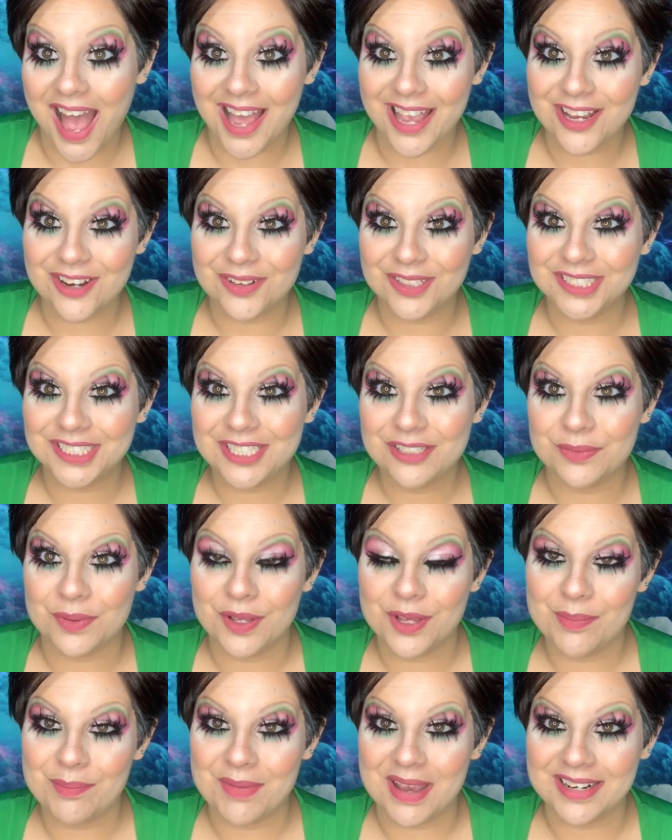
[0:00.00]
Hi gorgeous,
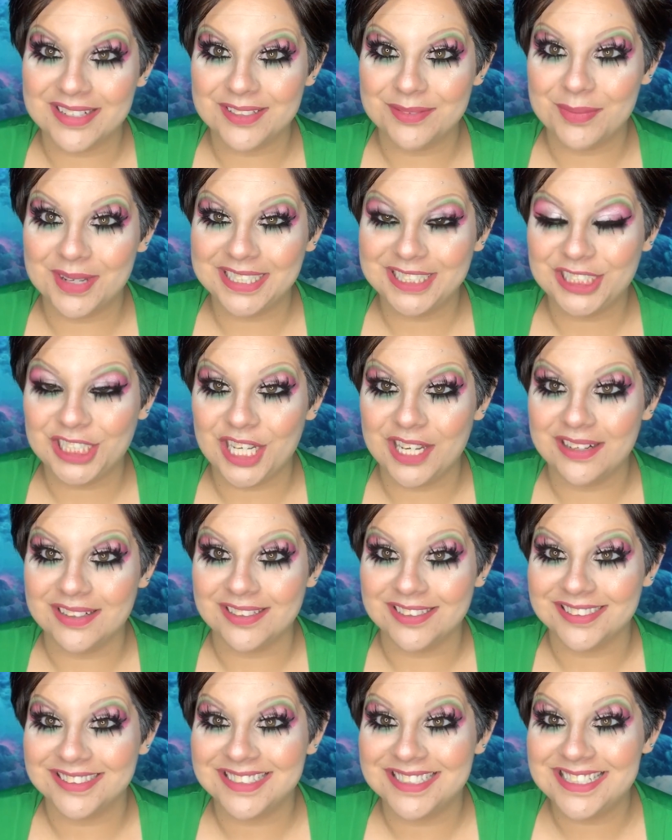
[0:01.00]
welcome back to my channel.
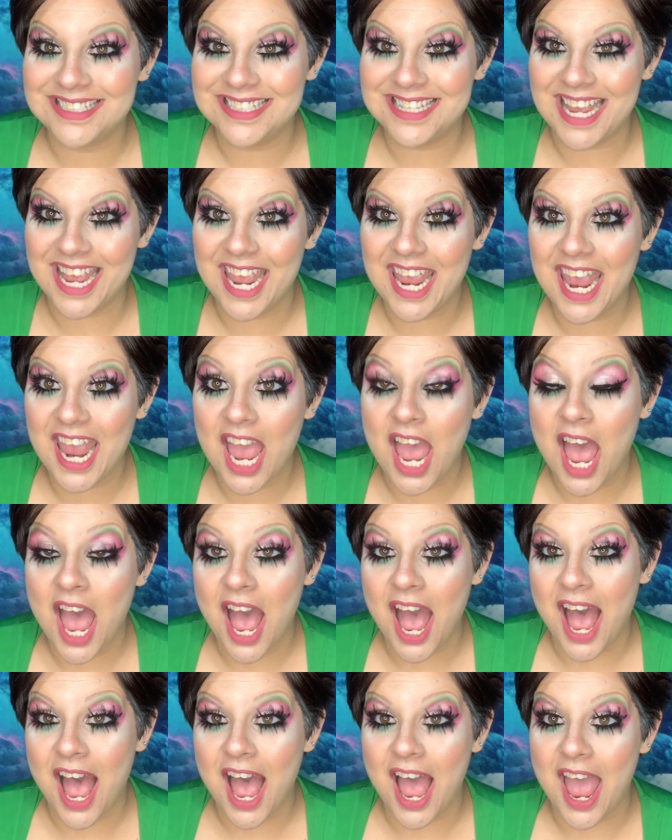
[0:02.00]
Today
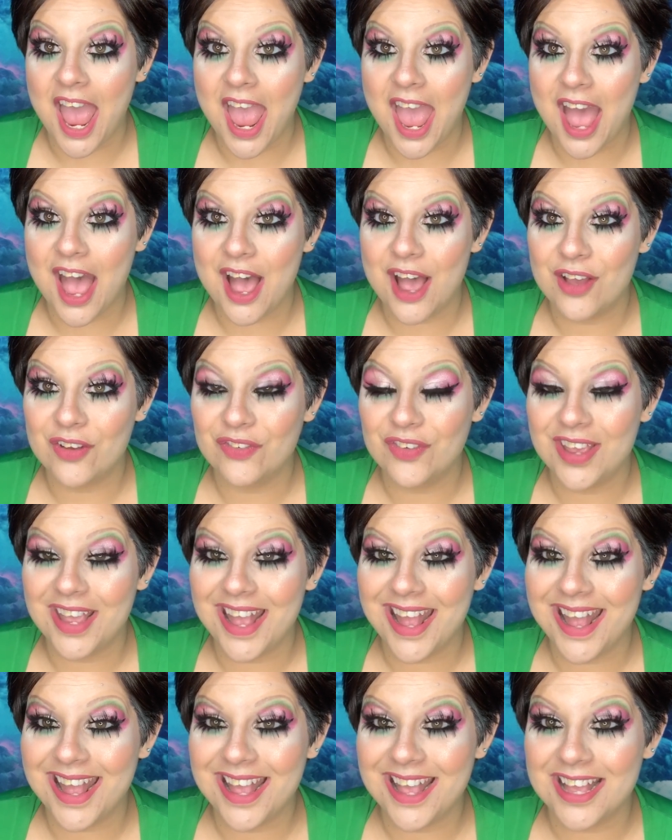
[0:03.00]
I have
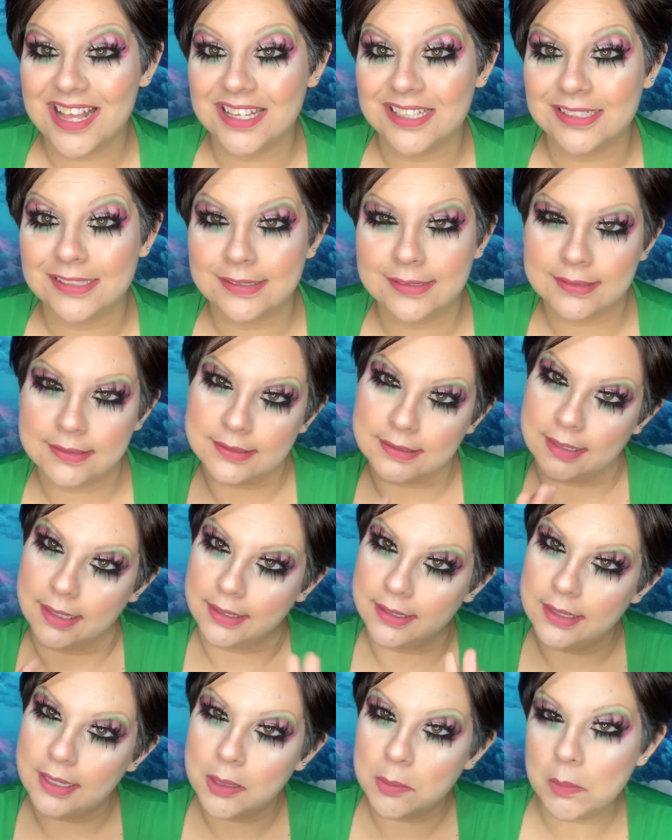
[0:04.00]
a
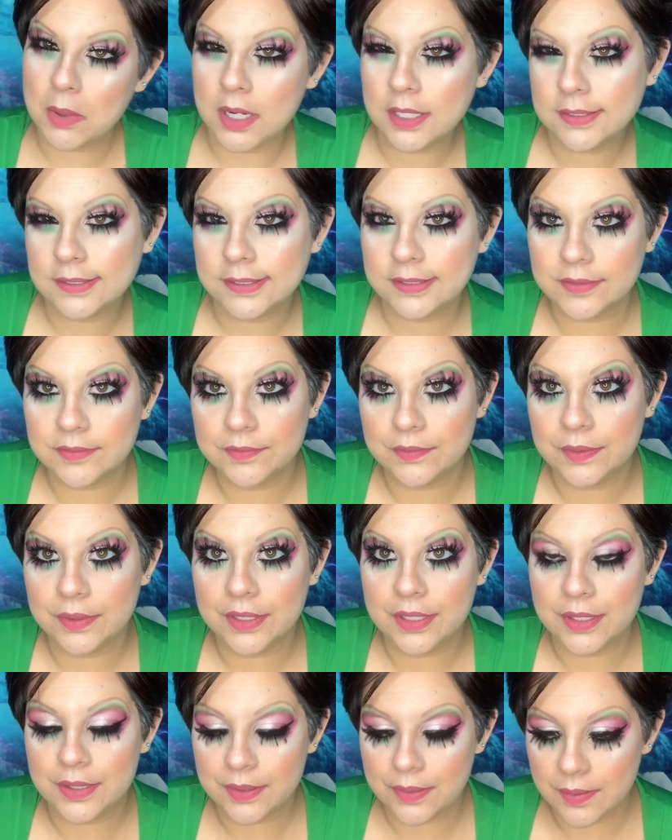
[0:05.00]
slight unboxing for
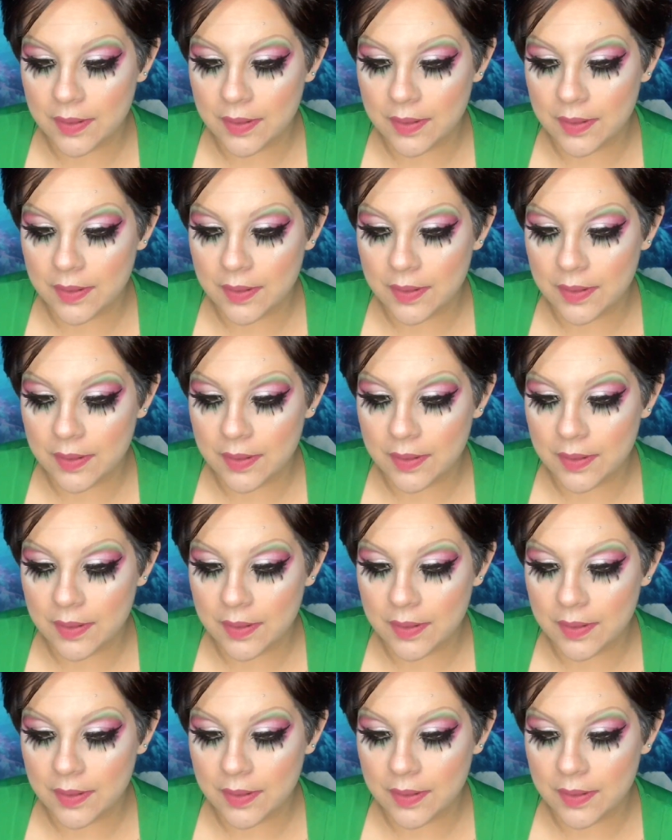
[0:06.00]
you.